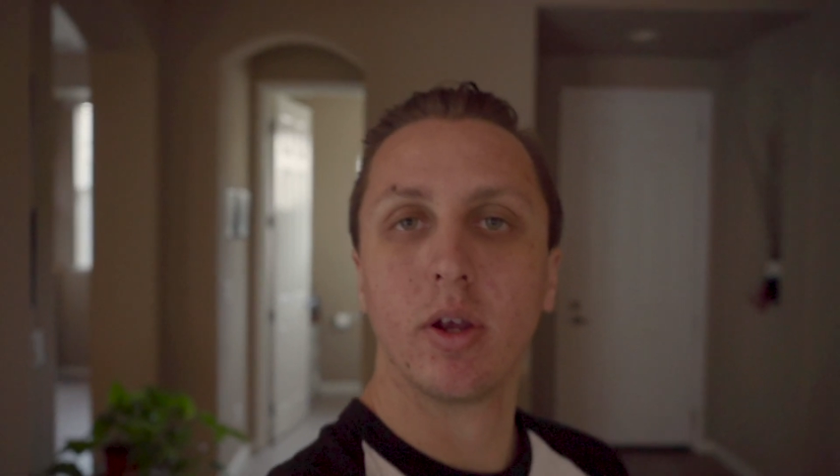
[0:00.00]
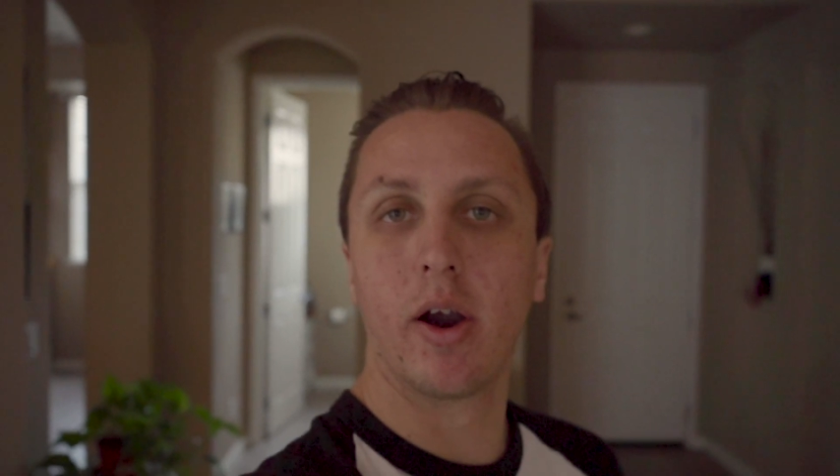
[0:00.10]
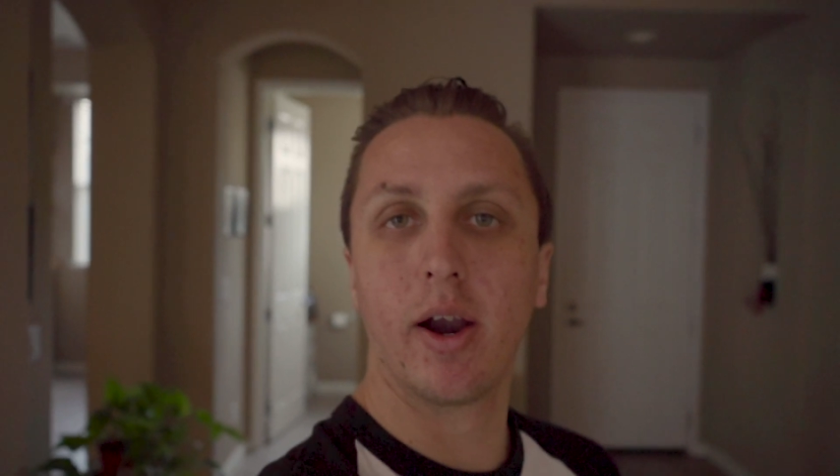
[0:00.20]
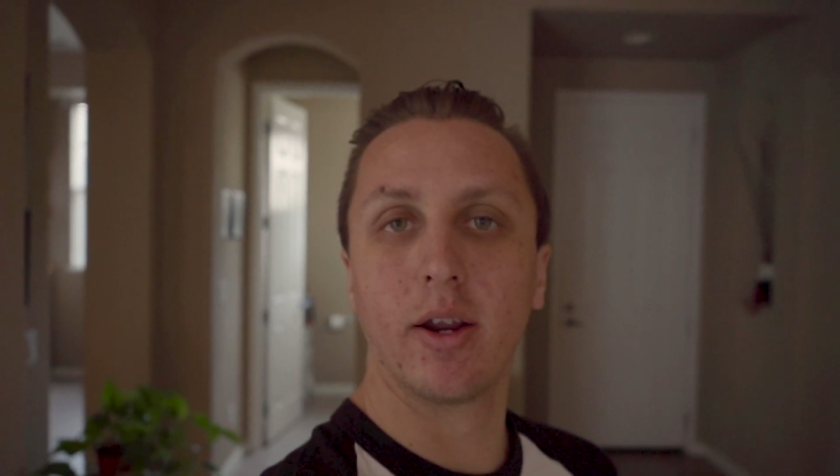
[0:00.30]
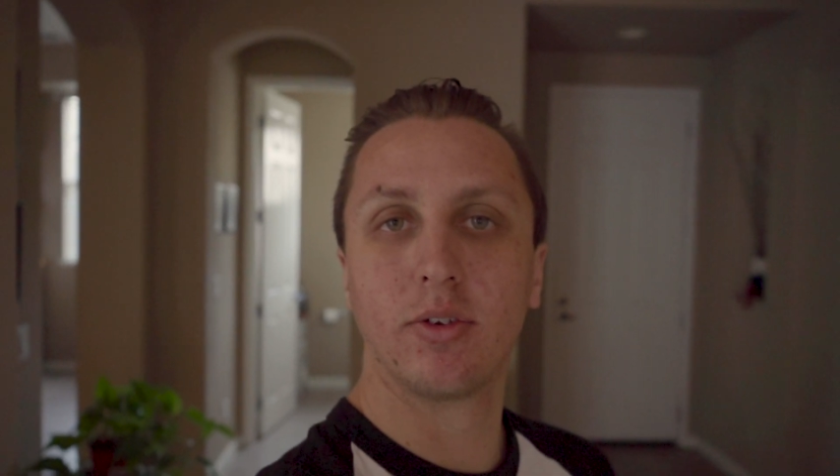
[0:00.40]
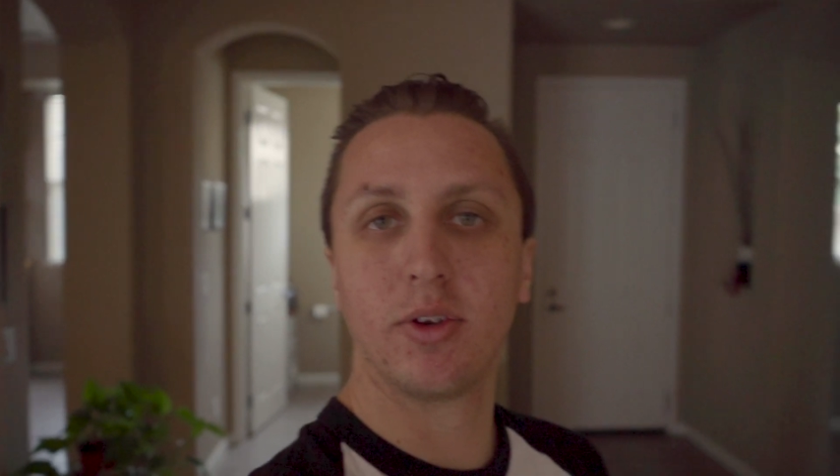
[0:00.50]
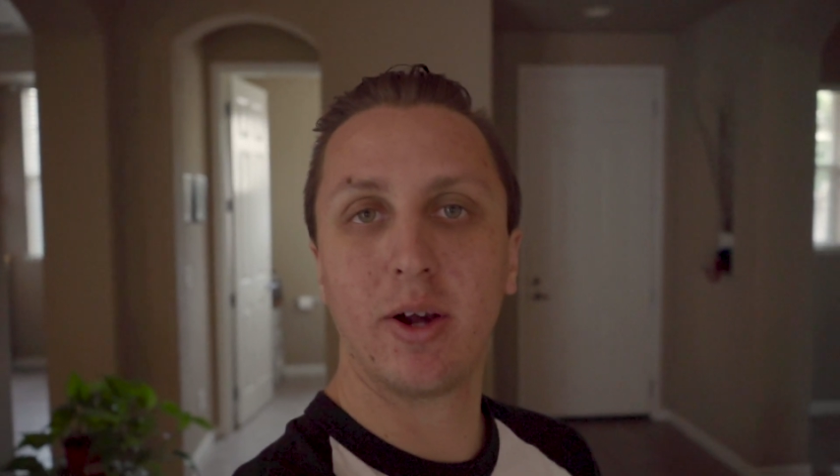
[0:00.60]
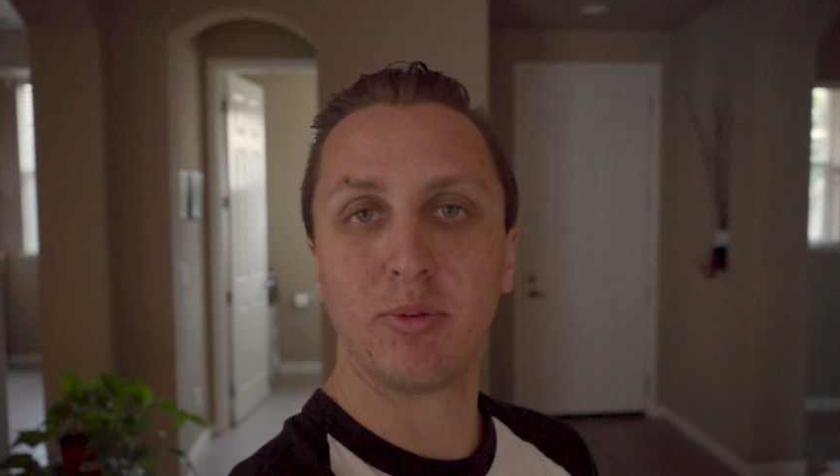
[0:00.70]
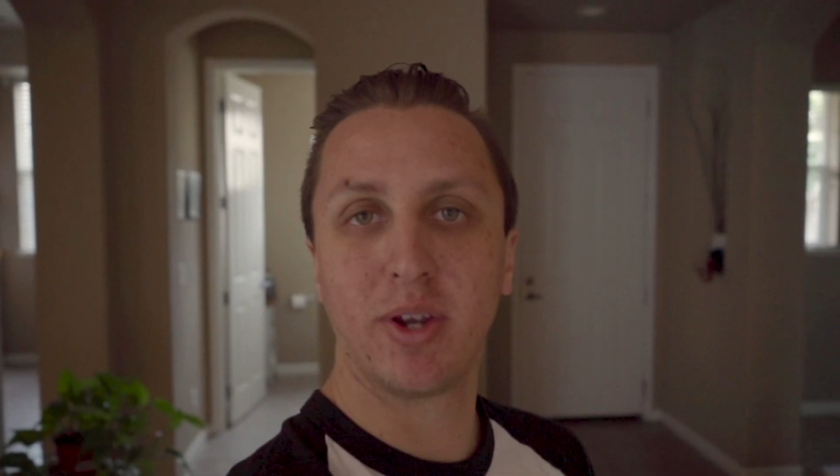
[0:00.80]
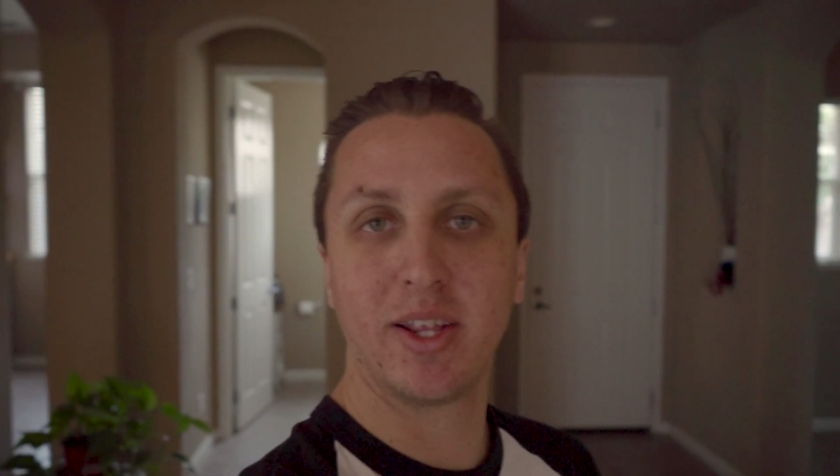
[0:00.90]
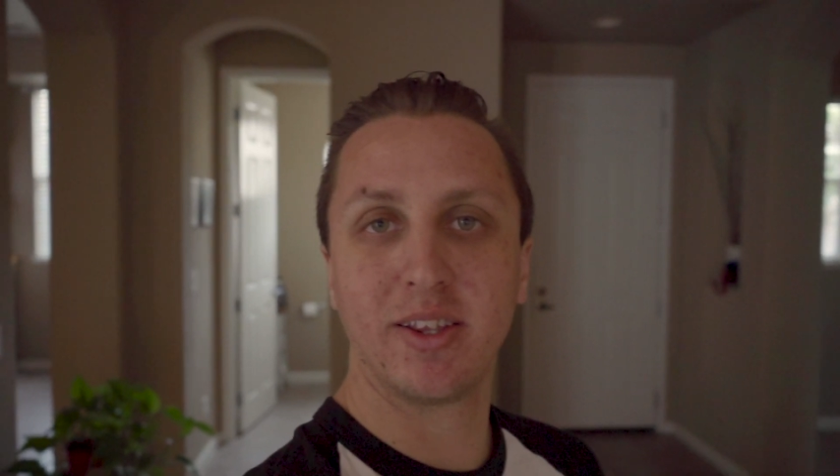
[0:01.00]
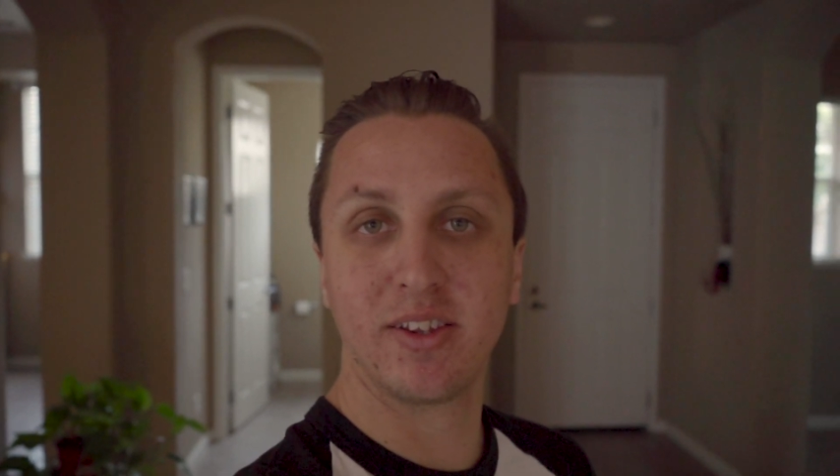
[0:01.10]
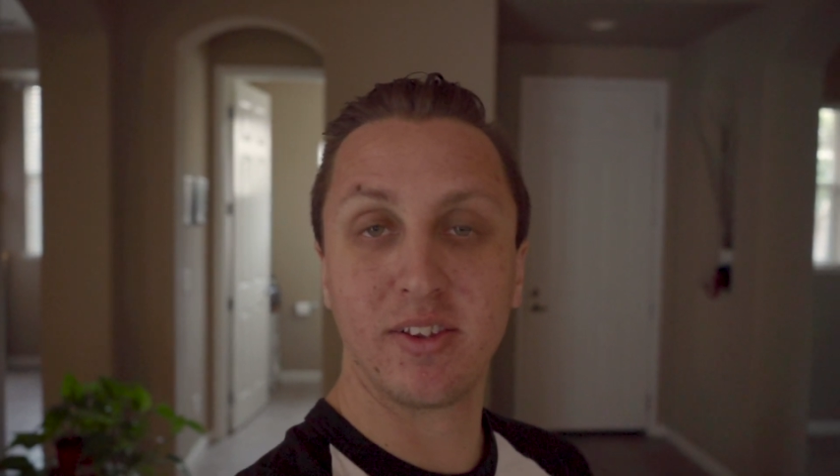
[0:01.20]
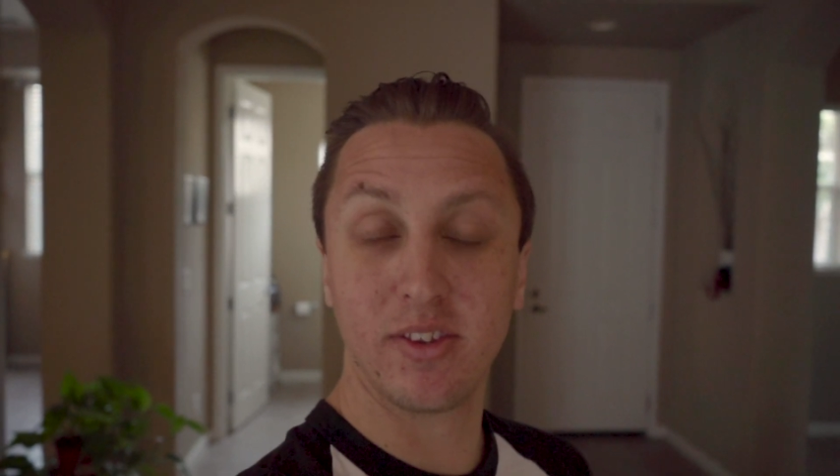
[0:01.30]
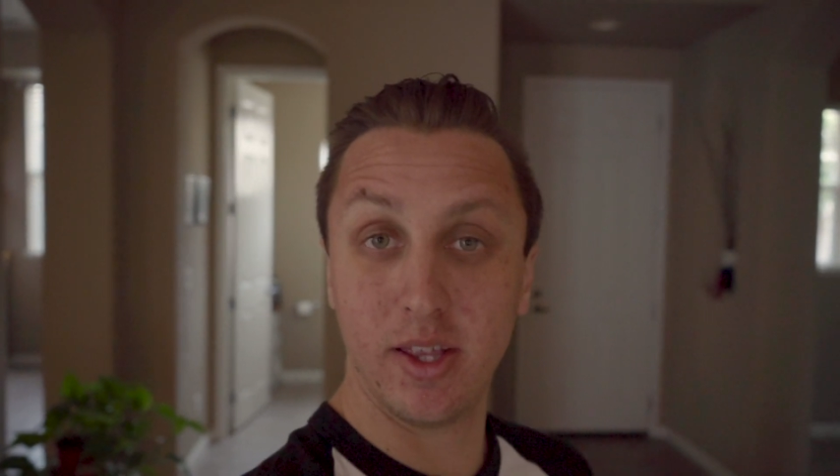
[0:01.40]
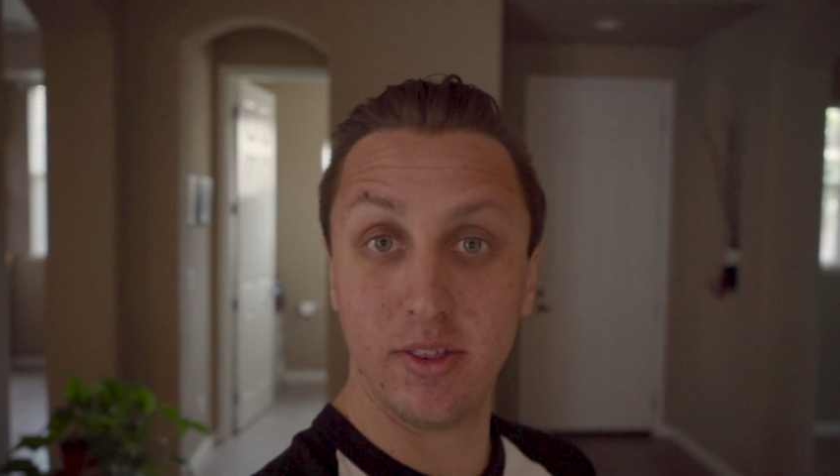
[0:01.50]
All right, so now I'm standing in